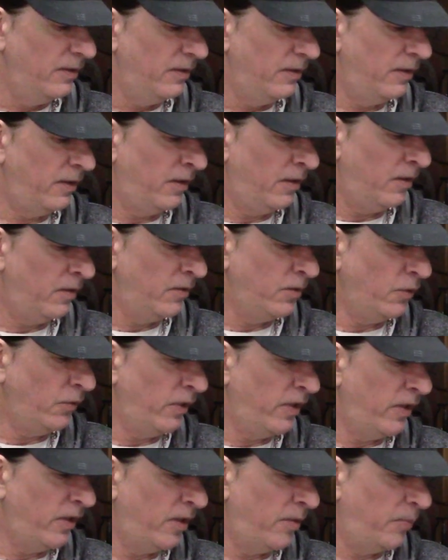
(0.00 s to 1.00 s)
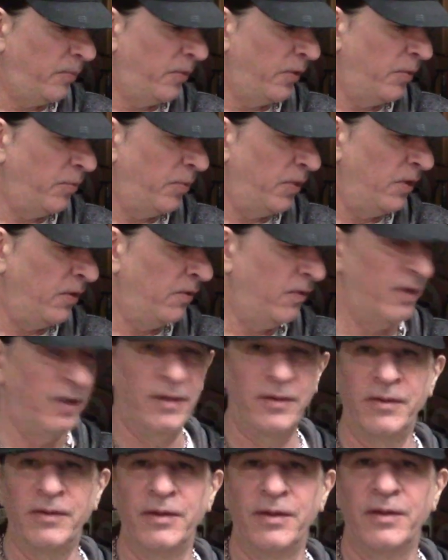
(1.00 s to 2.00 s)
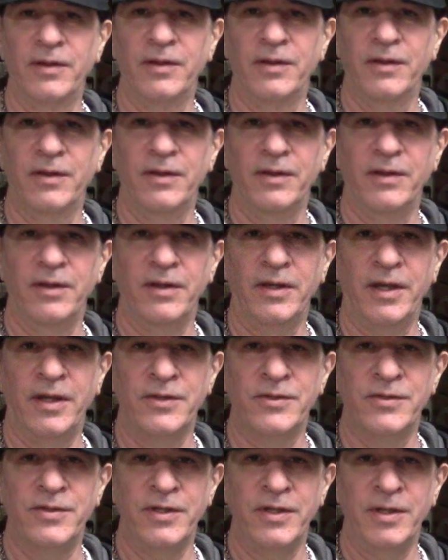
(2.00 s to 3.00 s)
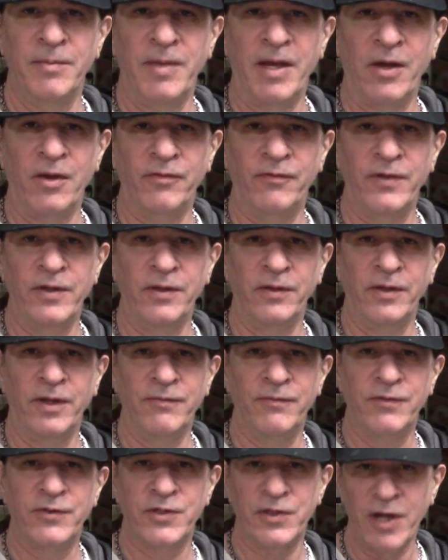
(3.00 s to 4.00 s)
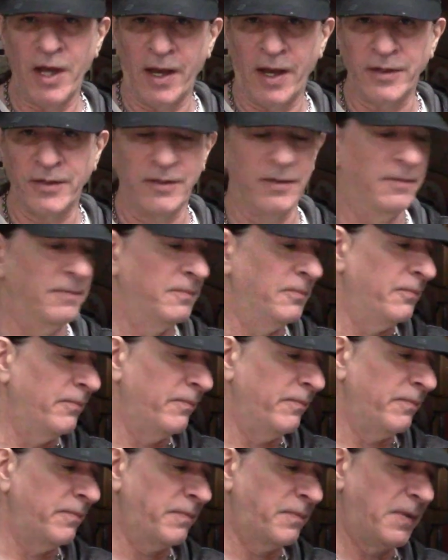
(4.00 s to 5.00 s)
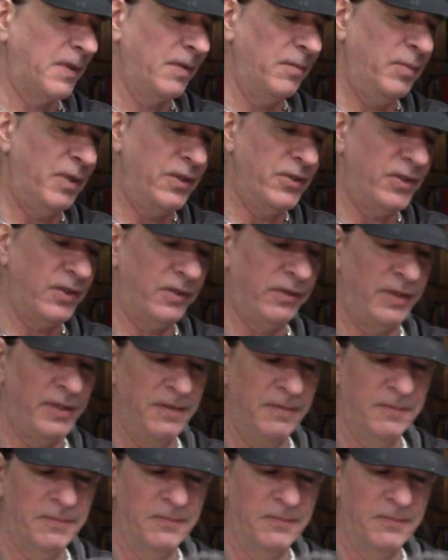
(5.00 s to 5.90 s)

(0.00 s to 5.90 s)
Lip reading: You'll end up with a beer that has the mouthfeel of snot, basically.